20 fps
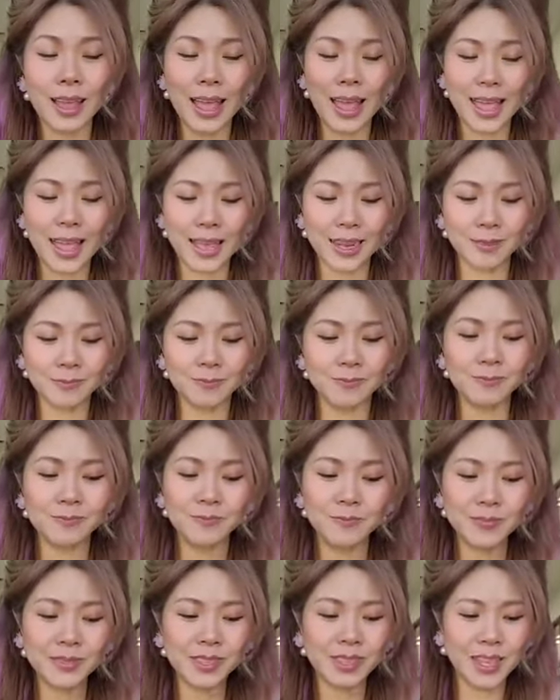And
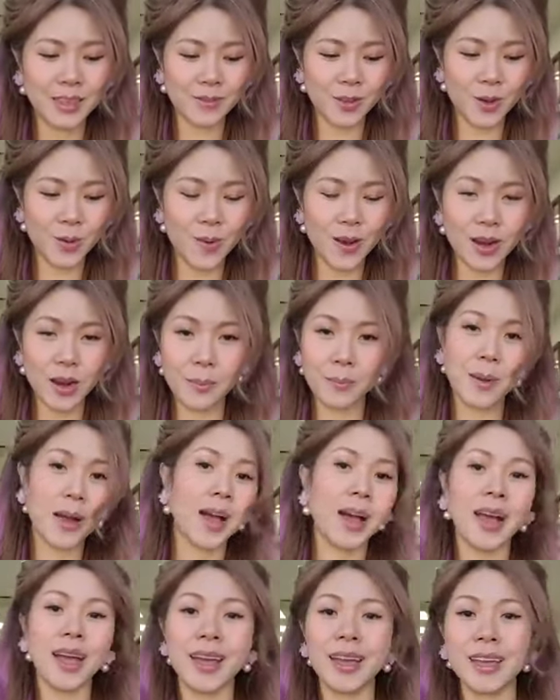if you want to
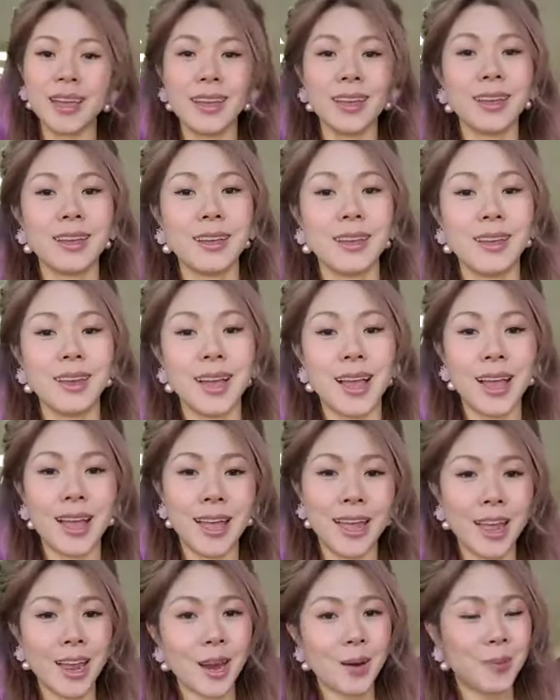buy
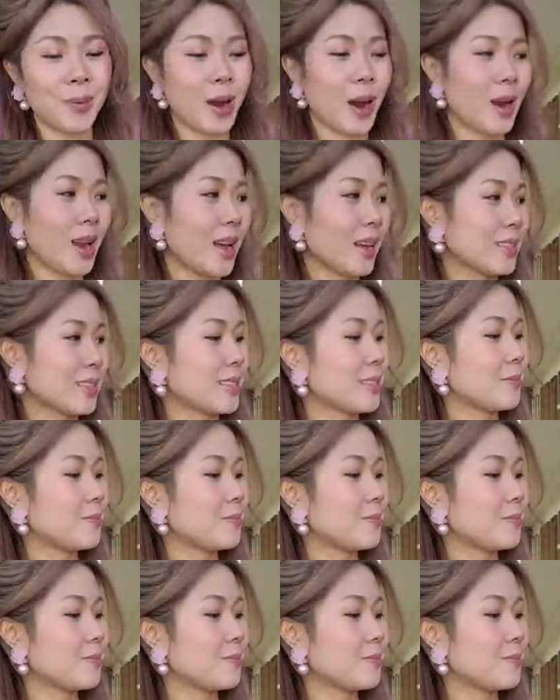hair products